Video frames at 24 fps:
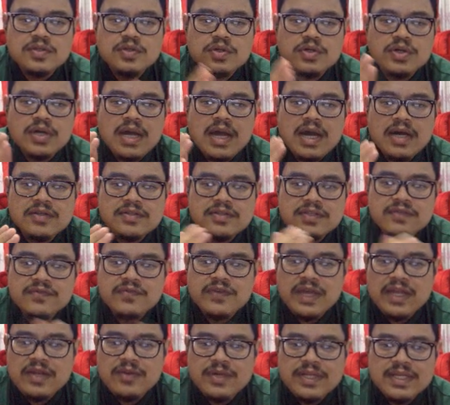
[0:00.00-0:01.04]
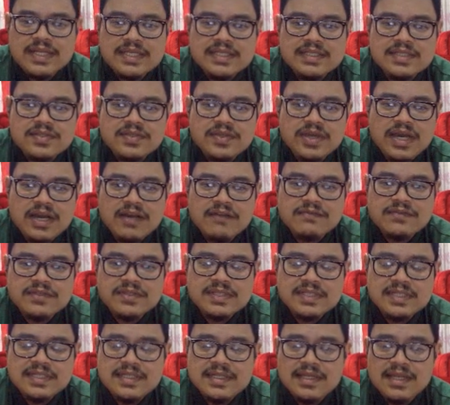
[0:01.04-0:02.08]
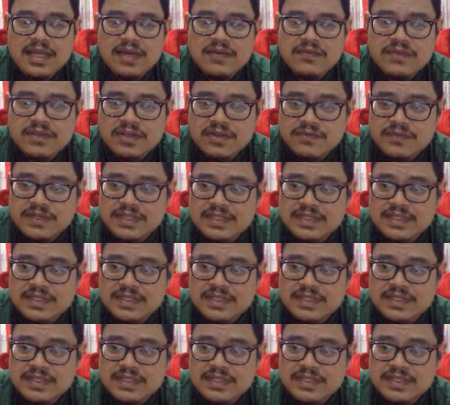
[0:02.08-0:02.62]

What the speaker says: how to evaluate is you have to see the level of the